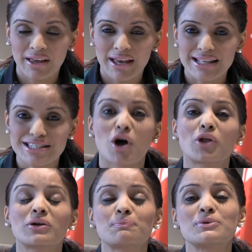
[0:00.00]
It's an
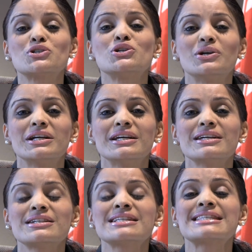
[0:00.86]

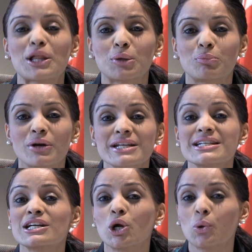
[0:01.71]
opportunity to celebrate
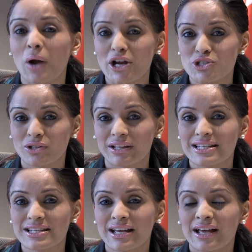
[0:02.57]
and
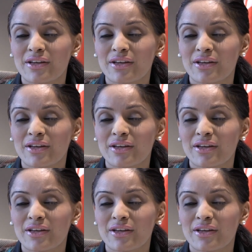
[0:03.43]
congratulate